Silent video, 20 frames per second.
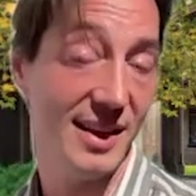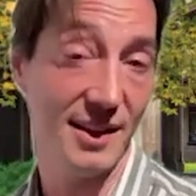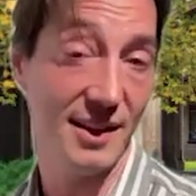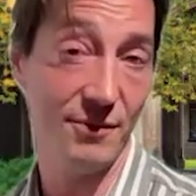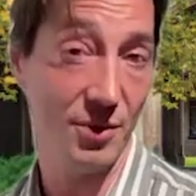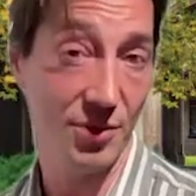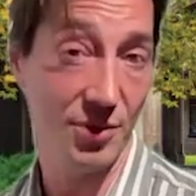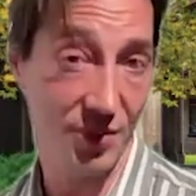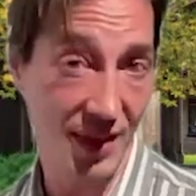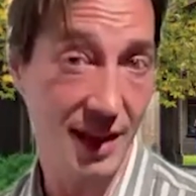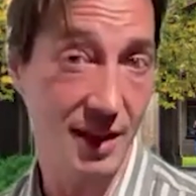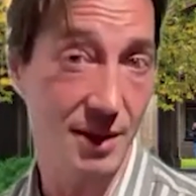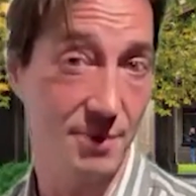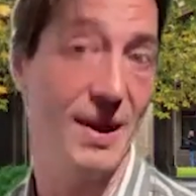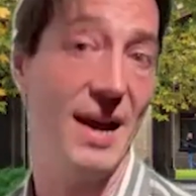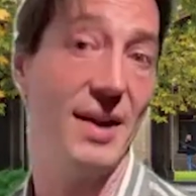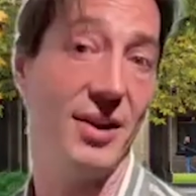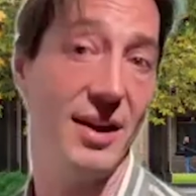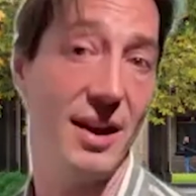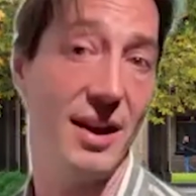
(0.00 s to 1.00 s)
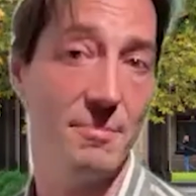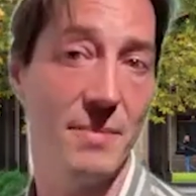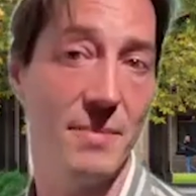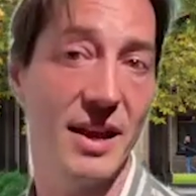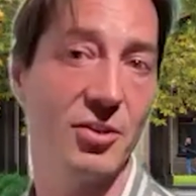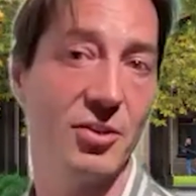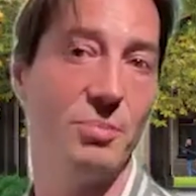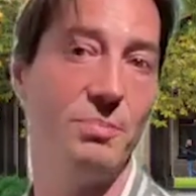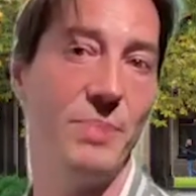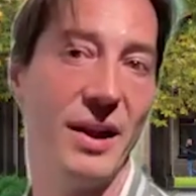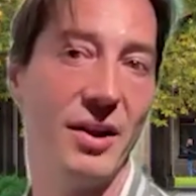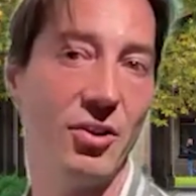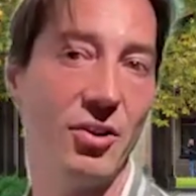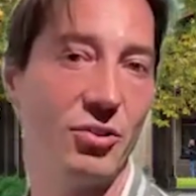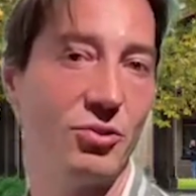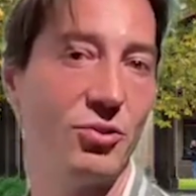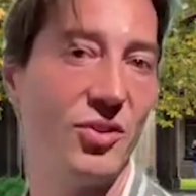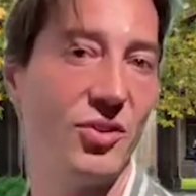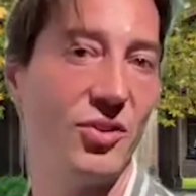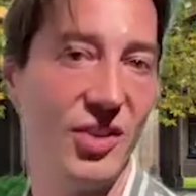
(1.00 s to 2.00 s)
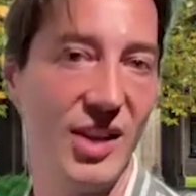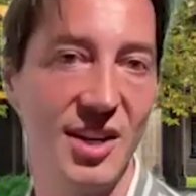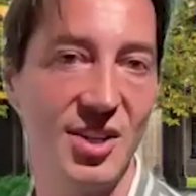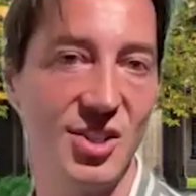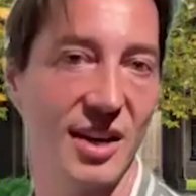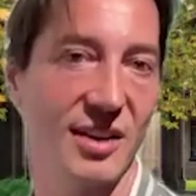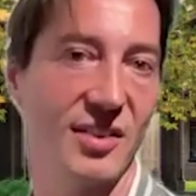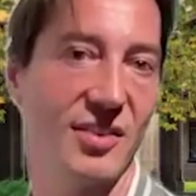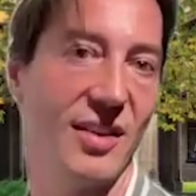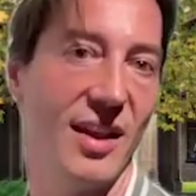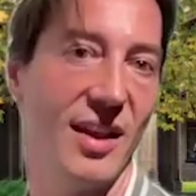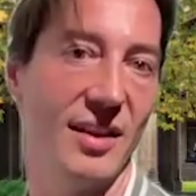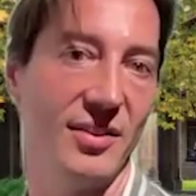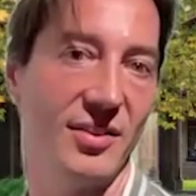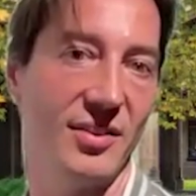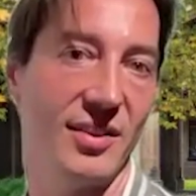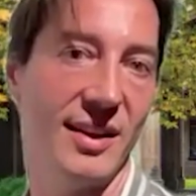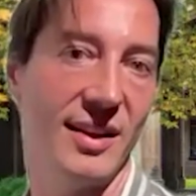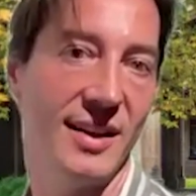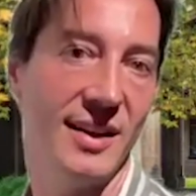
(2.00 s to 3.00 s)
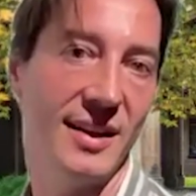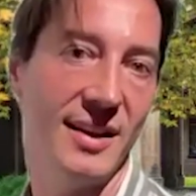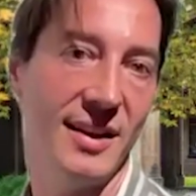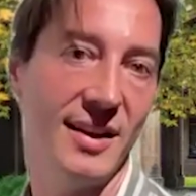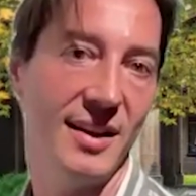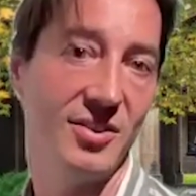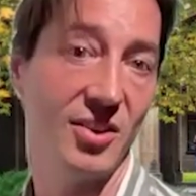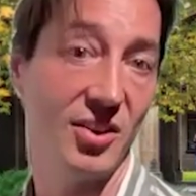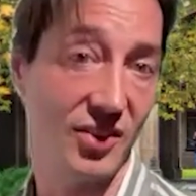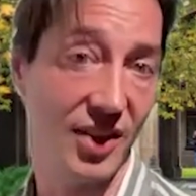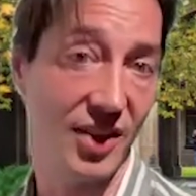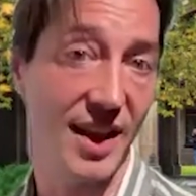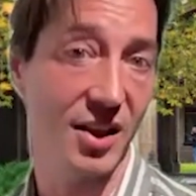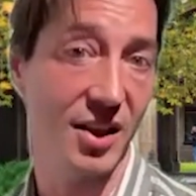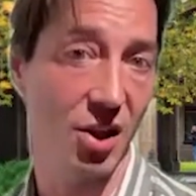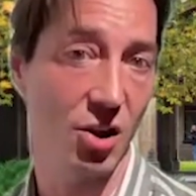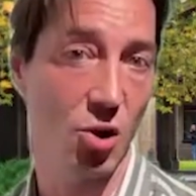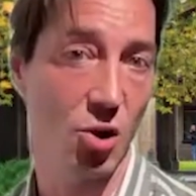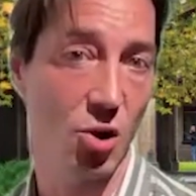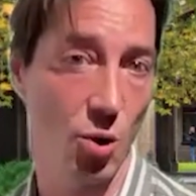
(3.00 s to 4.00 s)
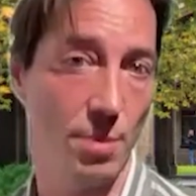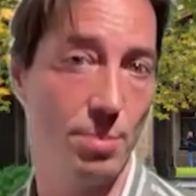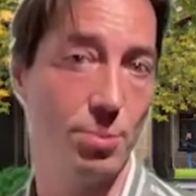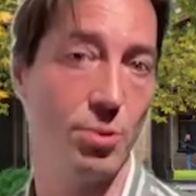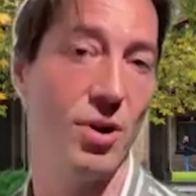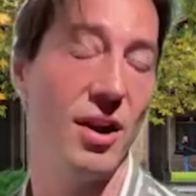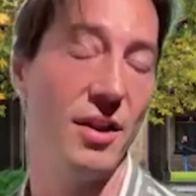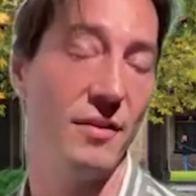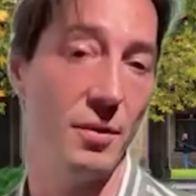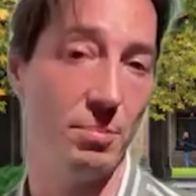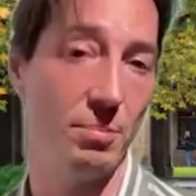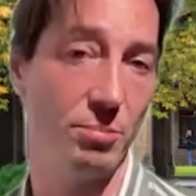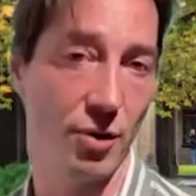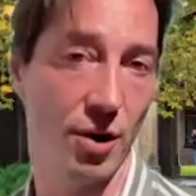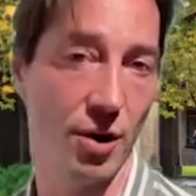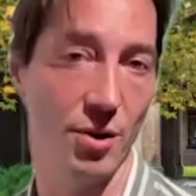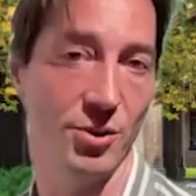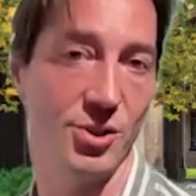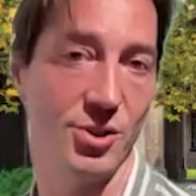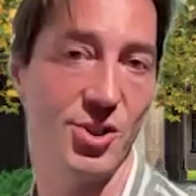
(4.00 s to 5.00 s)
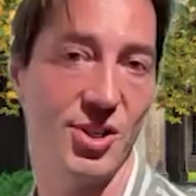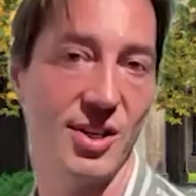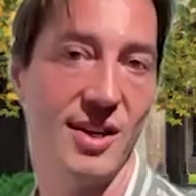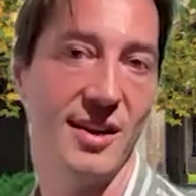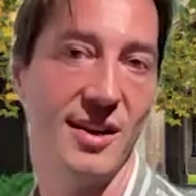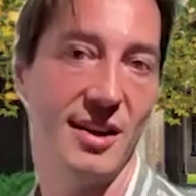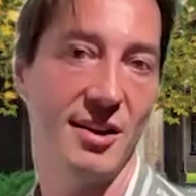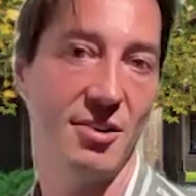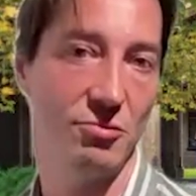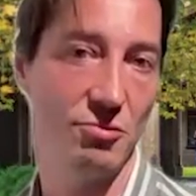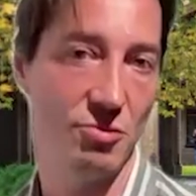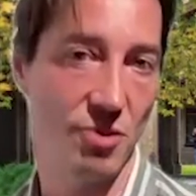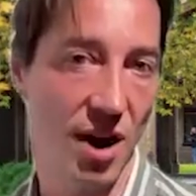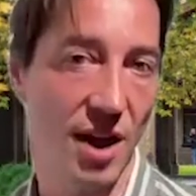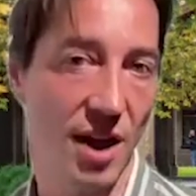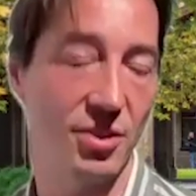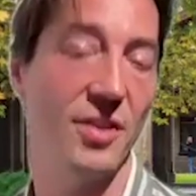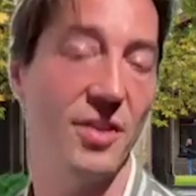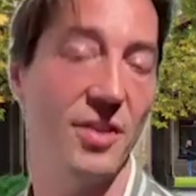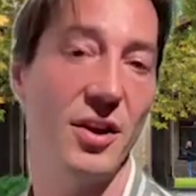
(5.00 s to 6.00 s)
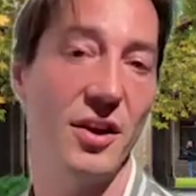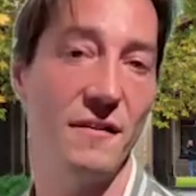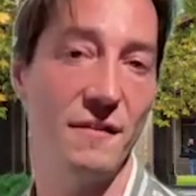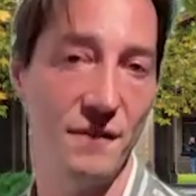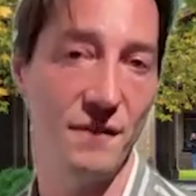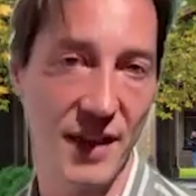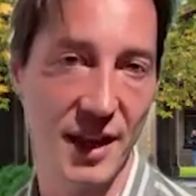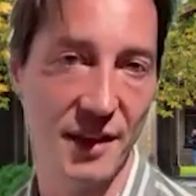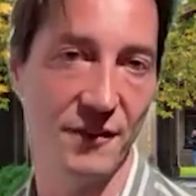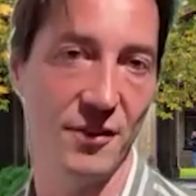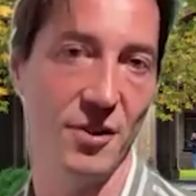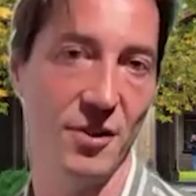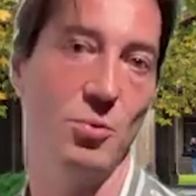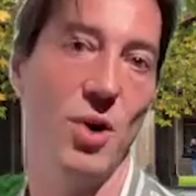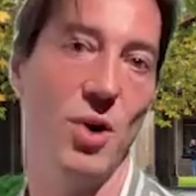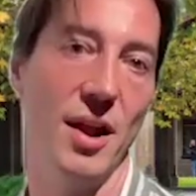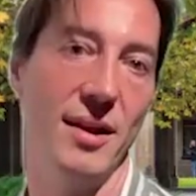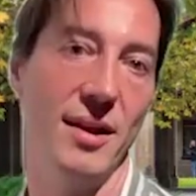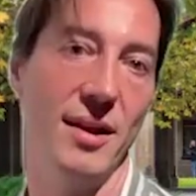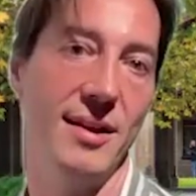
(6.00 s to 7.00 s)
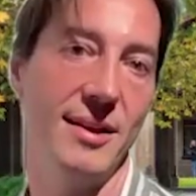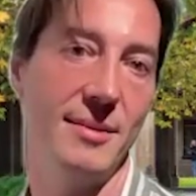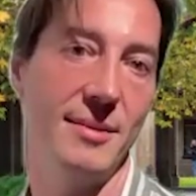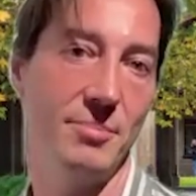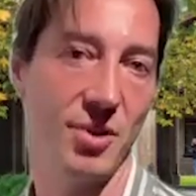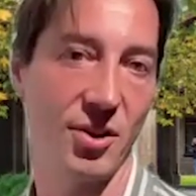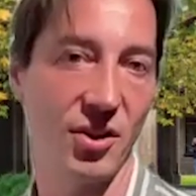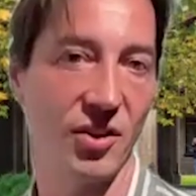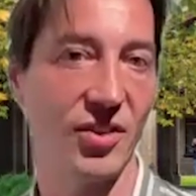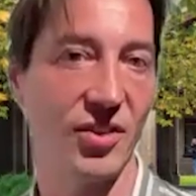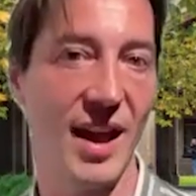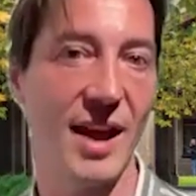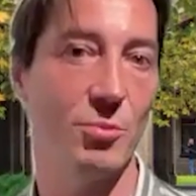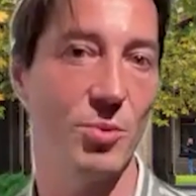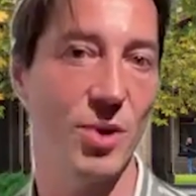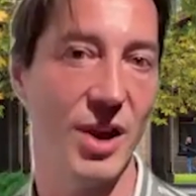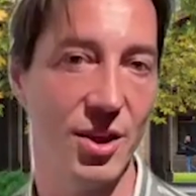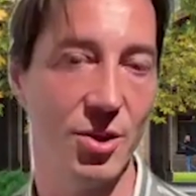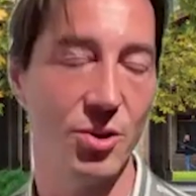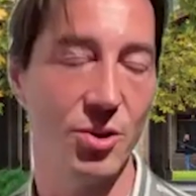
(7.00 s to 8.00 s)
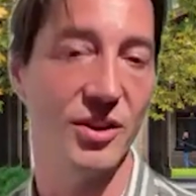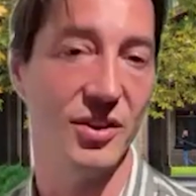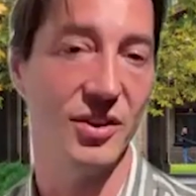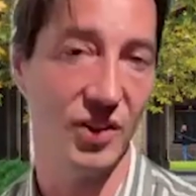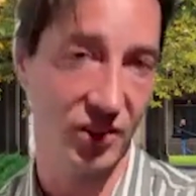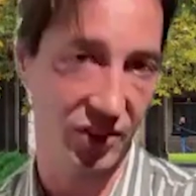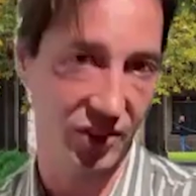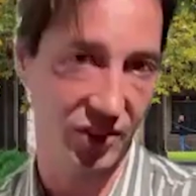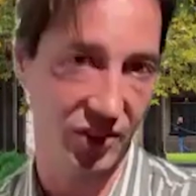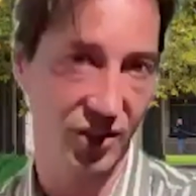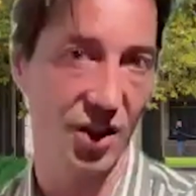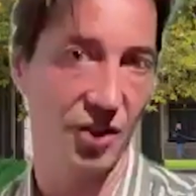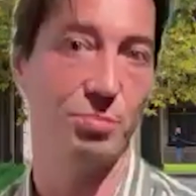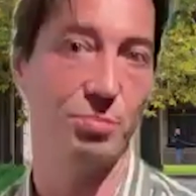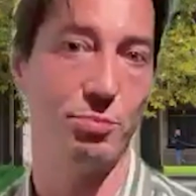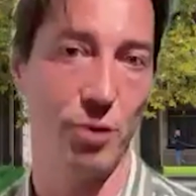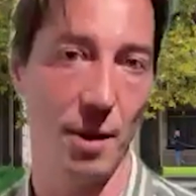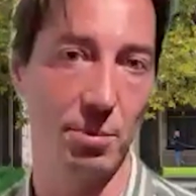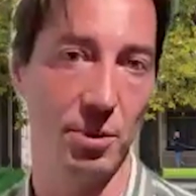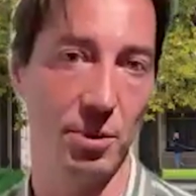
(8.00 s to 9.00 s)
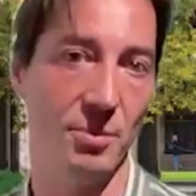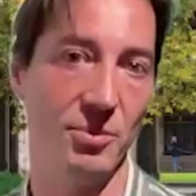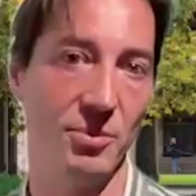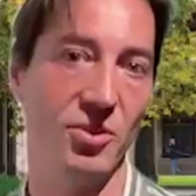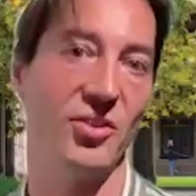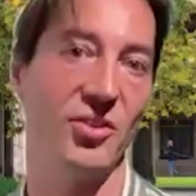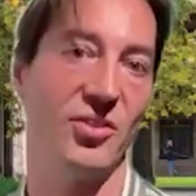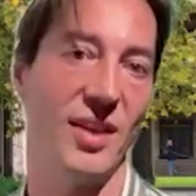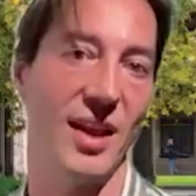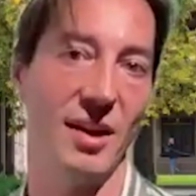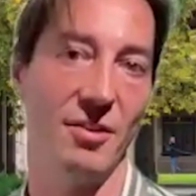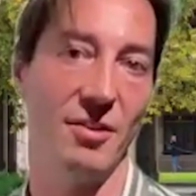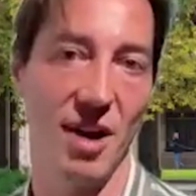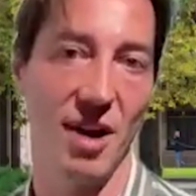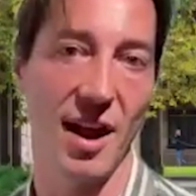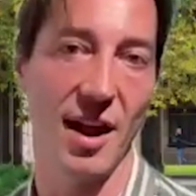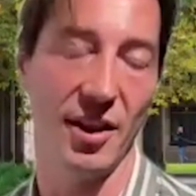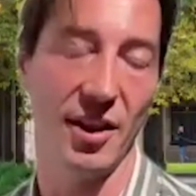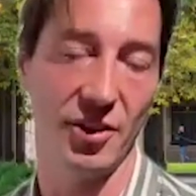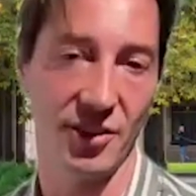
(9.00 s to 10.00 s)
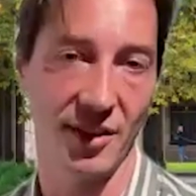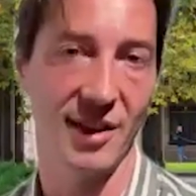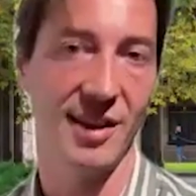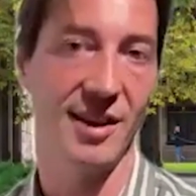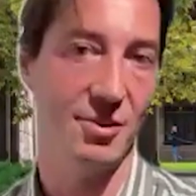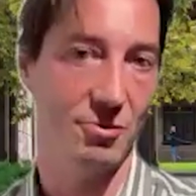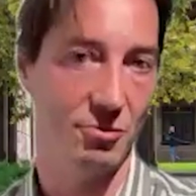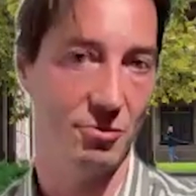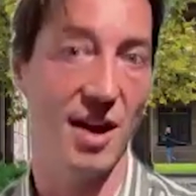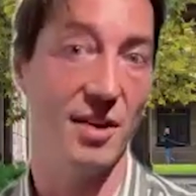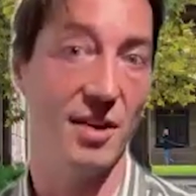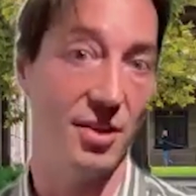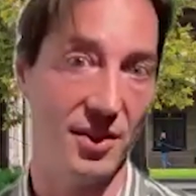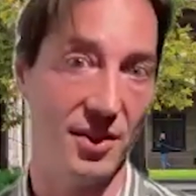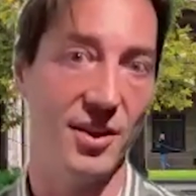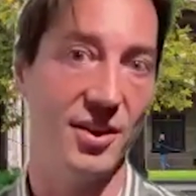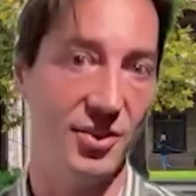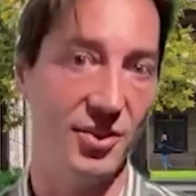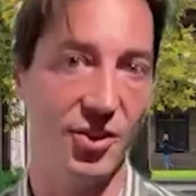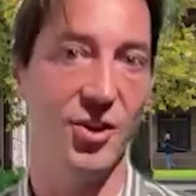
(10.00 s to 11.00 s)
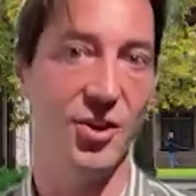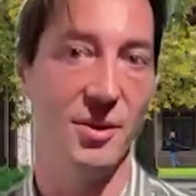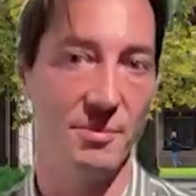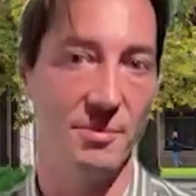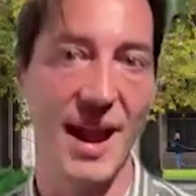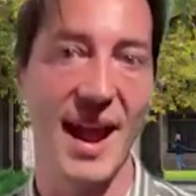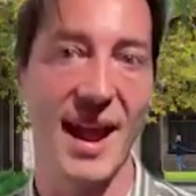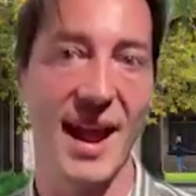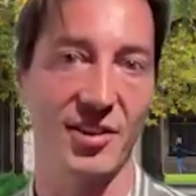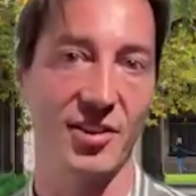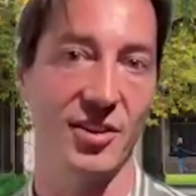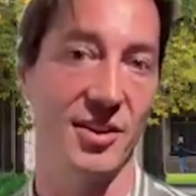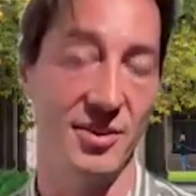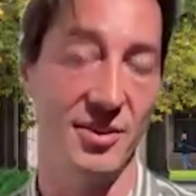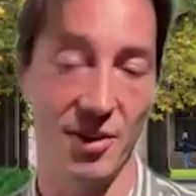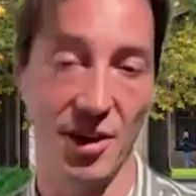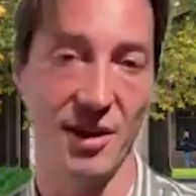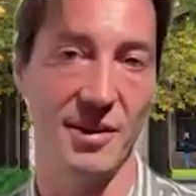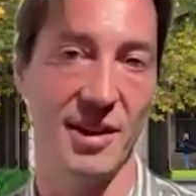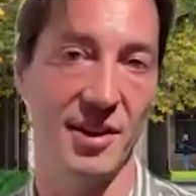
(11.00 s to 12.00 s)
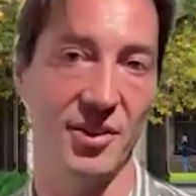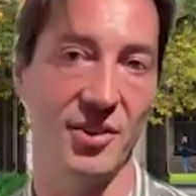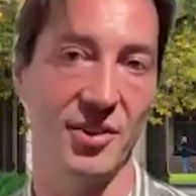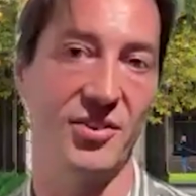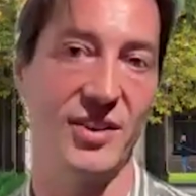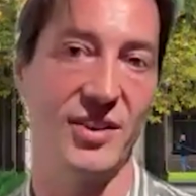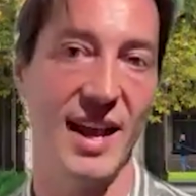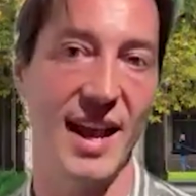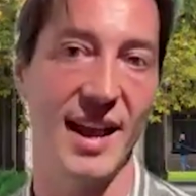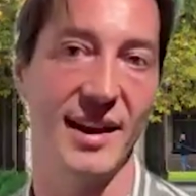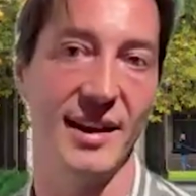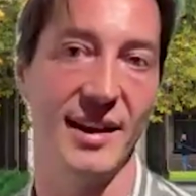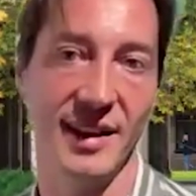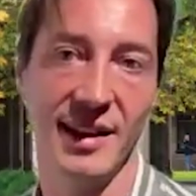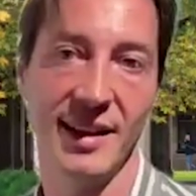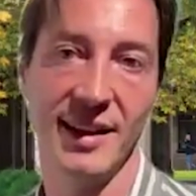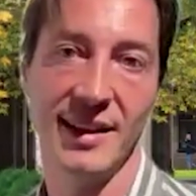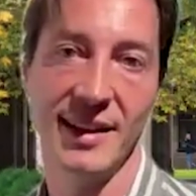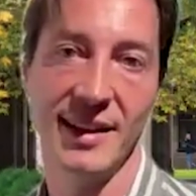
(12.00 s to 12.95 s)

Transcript: if you think about it, it makes better strategic sense to take a cooperative approach rather than a fearful one, because that way you can discuss problems as they arise rather than turn backs and not understand.